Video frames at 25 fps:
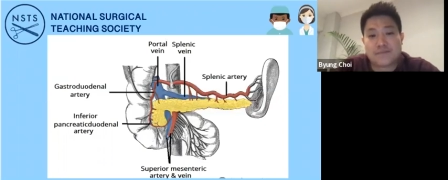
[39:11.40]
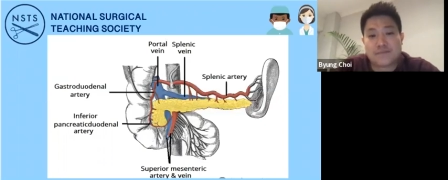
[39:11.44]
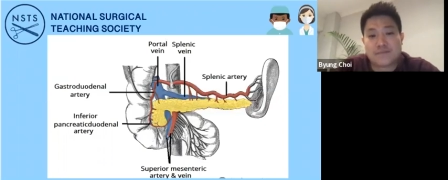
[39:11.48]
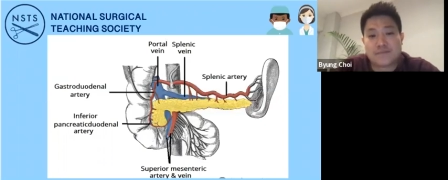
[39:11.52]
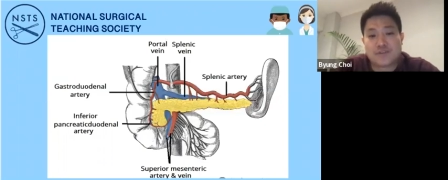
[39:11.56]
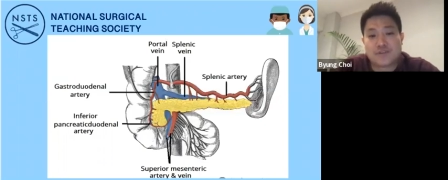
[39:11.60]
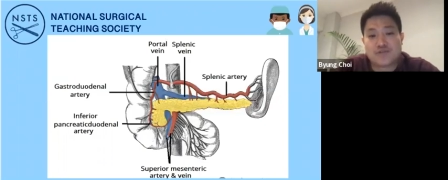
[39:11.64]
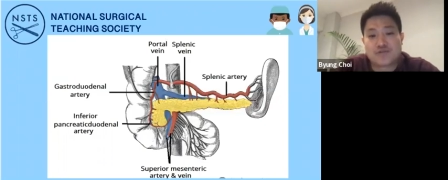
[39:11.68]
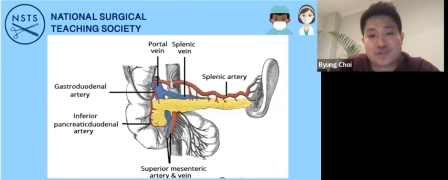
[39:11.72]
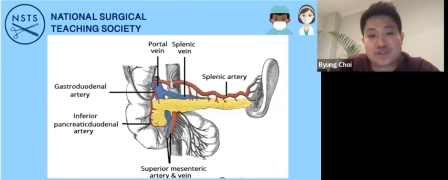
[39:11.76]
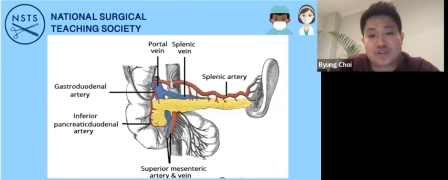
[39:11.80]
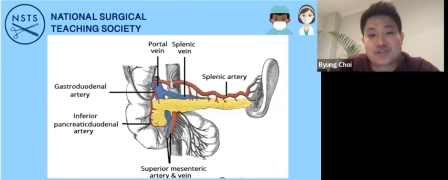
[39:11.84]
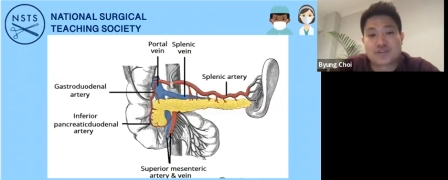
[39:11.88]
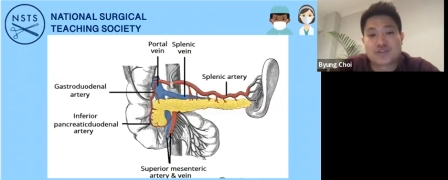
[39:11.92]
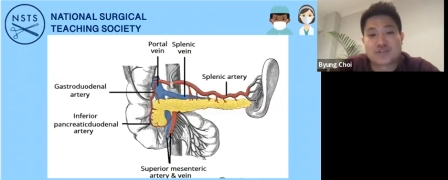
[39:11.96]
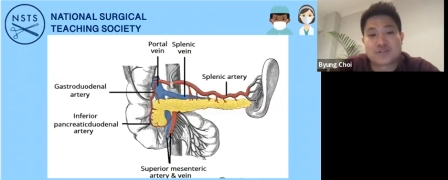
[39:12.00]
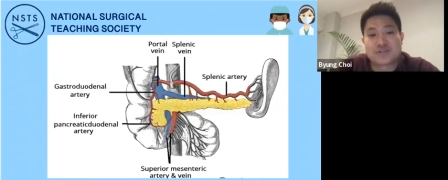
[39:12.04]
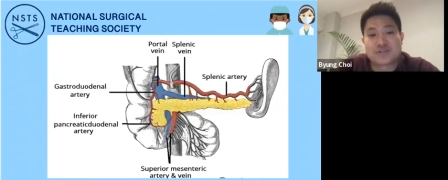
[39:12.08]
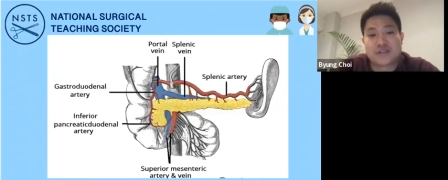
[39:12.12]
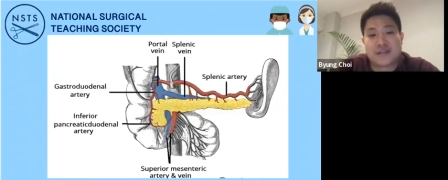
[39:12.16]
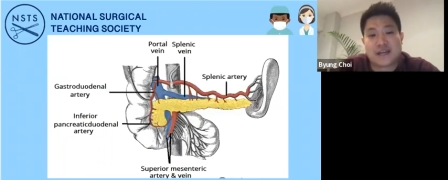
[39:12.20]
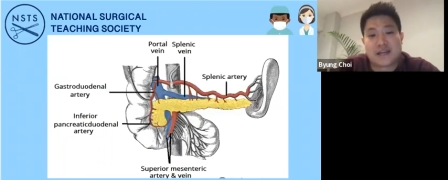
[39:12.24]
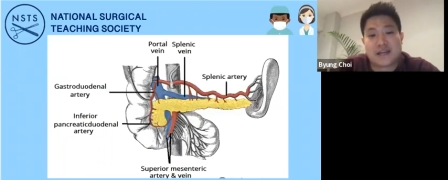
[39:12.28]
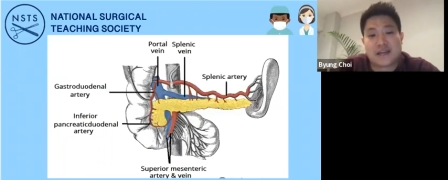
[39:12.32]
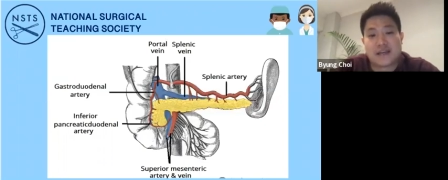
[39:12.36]
structures
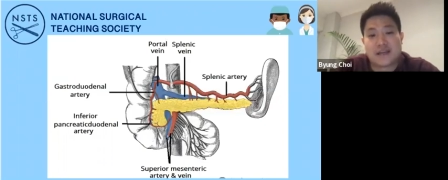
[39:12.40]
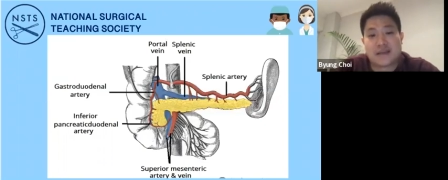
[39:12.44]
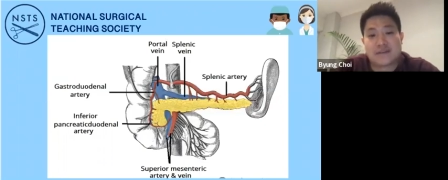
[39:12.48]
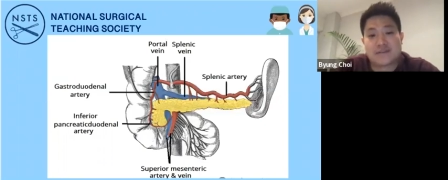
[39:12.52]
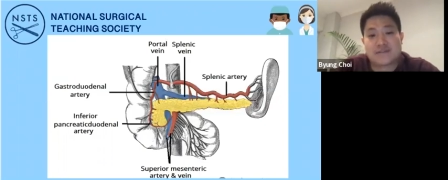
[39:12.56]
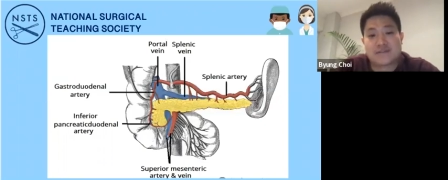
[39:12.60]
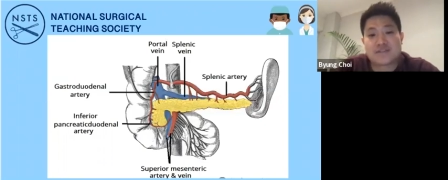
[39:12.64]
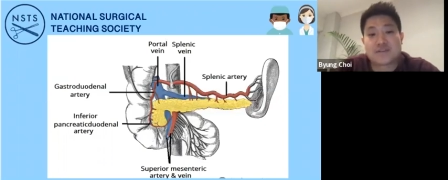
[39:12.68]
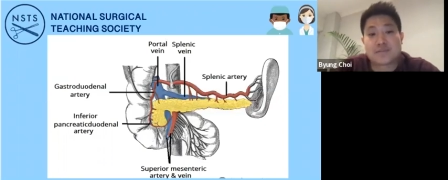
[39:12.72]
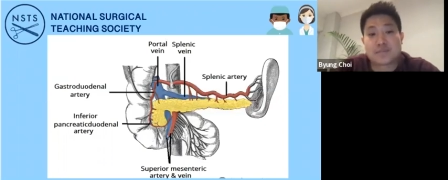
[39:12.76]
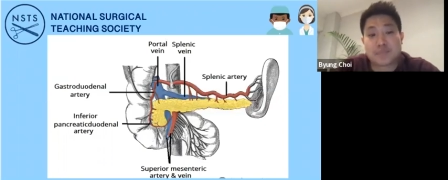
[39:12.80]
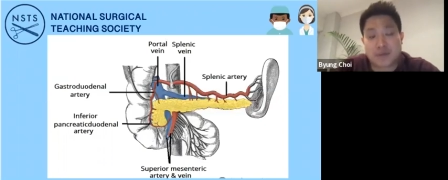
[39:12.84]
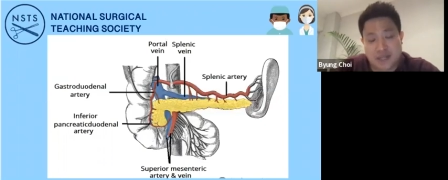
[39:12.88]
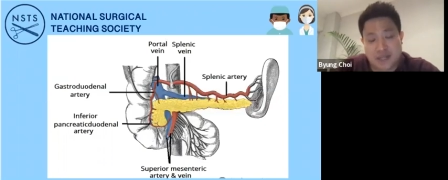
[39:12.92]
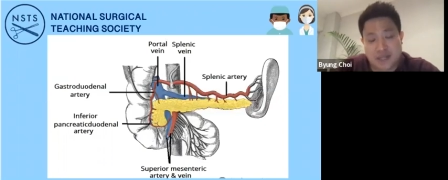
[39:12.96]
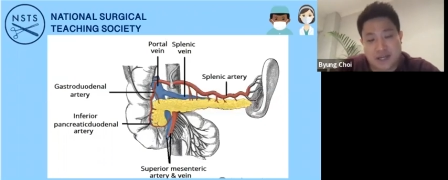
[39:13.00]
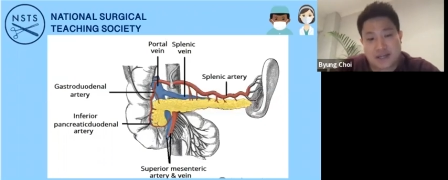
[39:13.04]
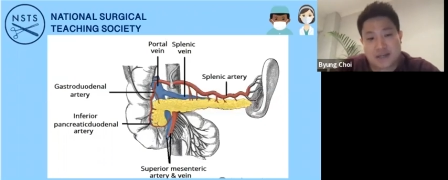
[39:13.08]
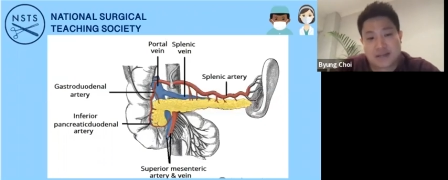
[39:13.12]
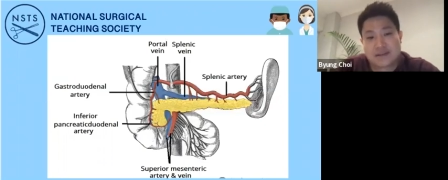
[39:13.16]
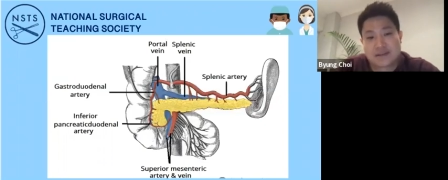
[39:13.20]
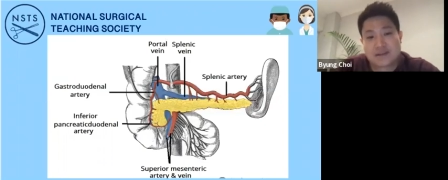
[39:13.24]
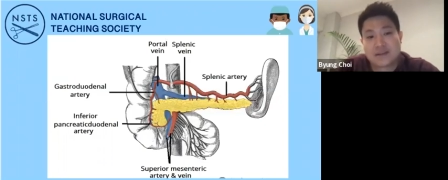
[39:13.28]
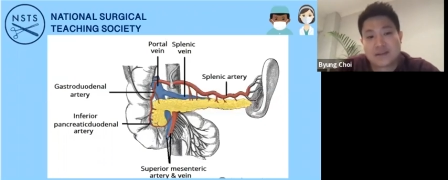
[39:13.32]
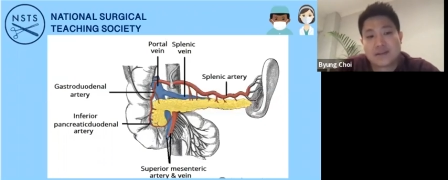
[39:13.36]
they
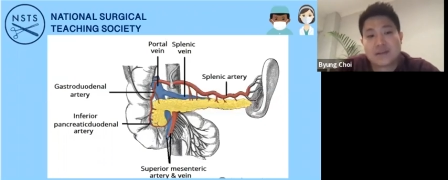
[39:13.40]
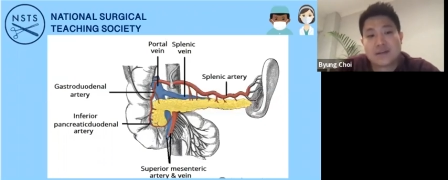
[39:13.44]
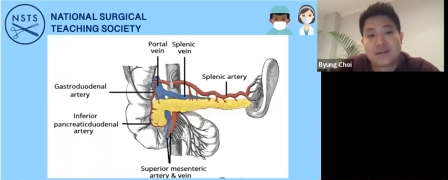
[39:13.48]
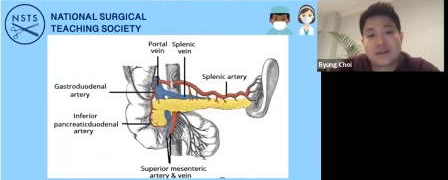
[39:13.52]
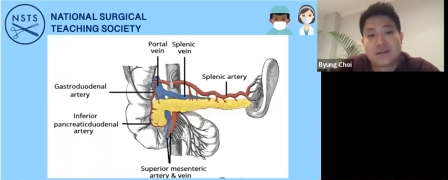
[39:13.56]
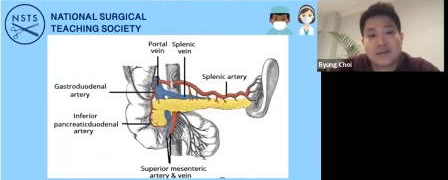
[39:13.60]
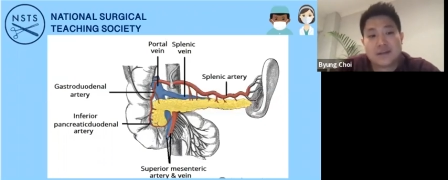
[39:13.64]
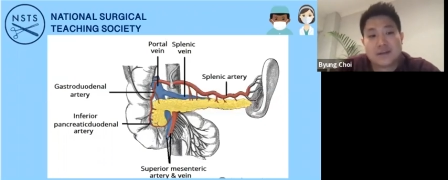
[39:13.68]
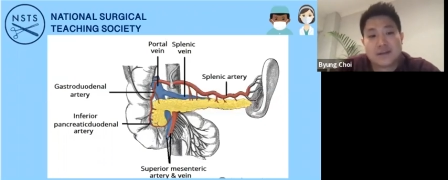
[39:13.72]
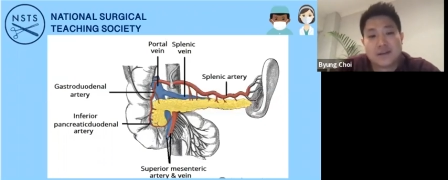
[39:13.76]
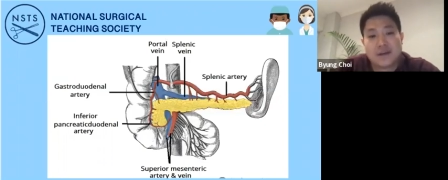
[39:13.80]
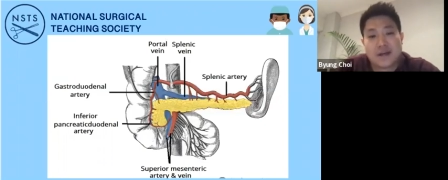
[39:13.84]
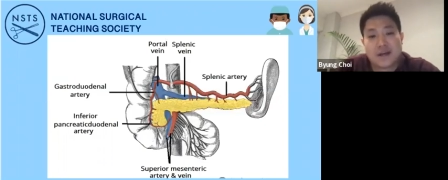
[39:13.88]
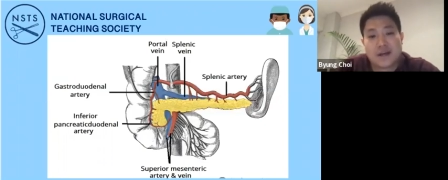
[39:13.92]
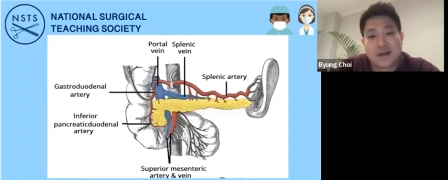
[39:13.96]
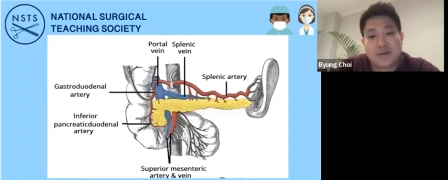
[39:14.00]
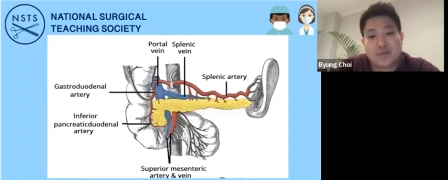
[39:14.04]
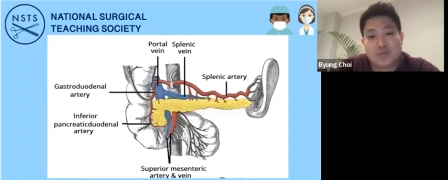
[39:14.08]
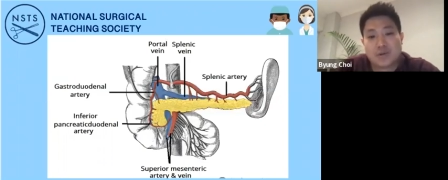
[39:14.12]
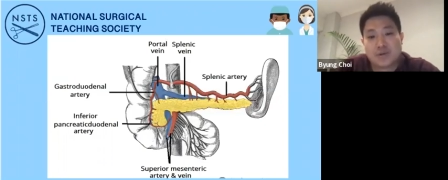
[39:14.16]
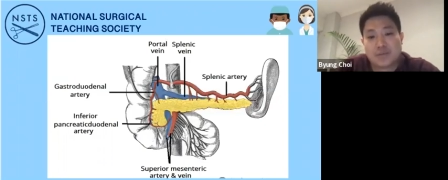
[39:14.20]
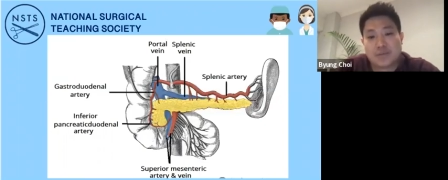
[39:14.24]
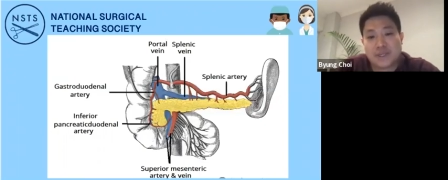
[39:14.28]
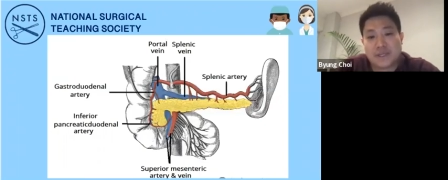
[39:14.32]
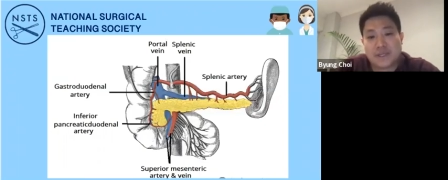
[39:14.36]
supply
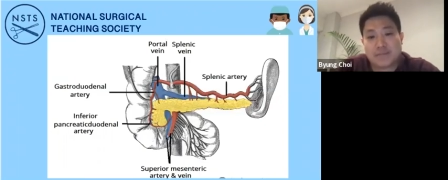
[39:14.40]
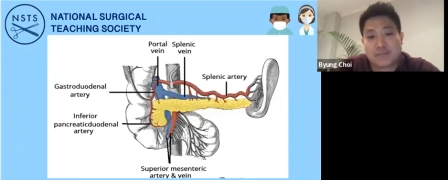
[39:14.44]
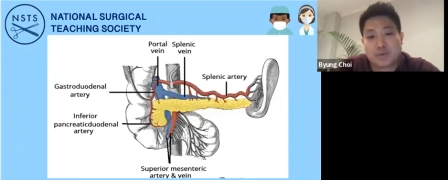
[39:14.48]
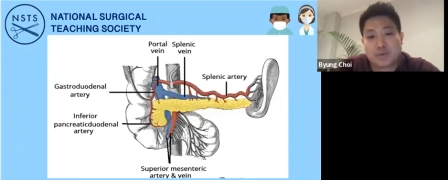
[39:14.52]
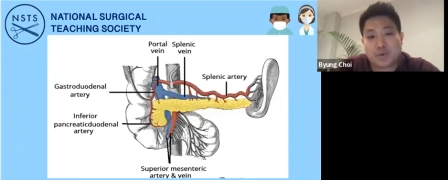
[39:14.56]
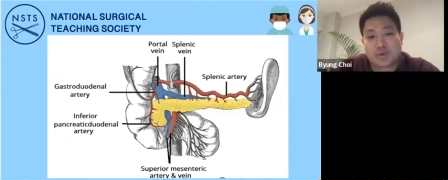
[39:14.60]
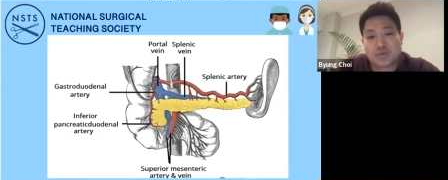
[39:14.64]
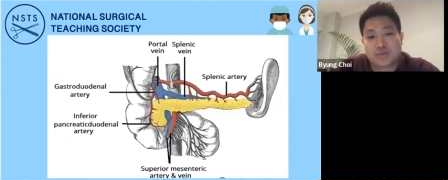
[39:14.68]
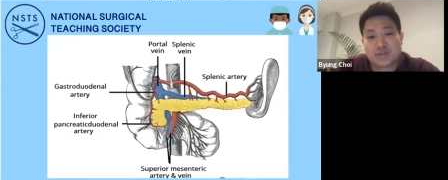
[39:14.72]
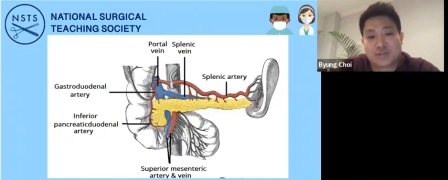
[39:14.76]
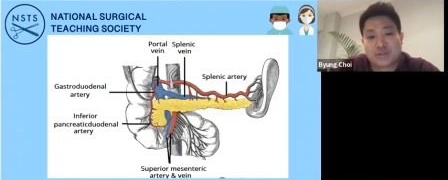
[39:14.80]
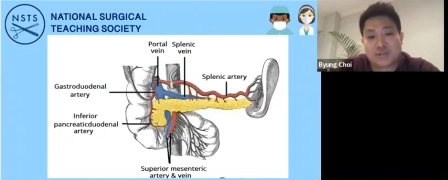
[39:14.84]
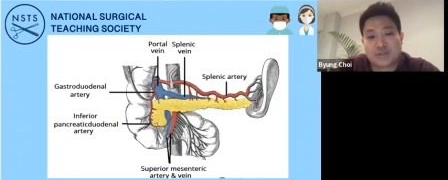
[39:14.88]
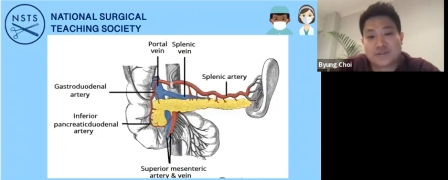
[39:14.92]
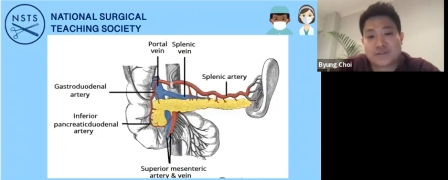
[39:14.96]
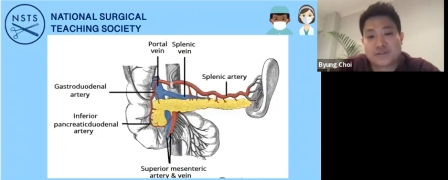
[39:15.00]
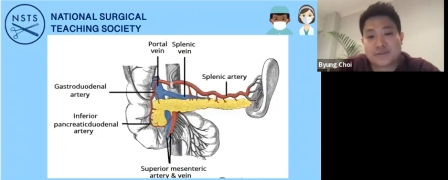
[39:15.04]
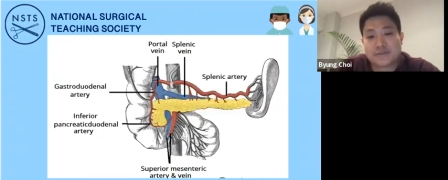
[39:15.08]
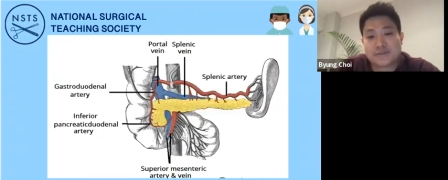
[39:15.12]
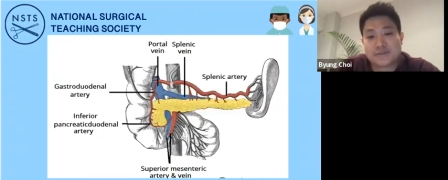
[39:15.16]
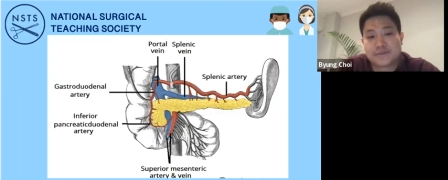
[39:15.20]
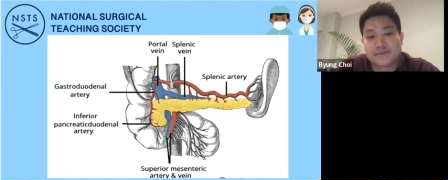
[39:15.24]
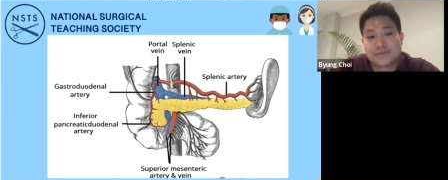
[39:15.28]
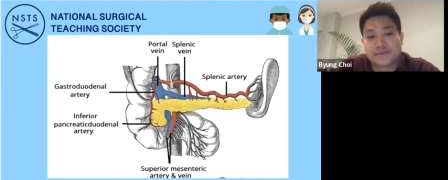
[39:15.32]
will be important.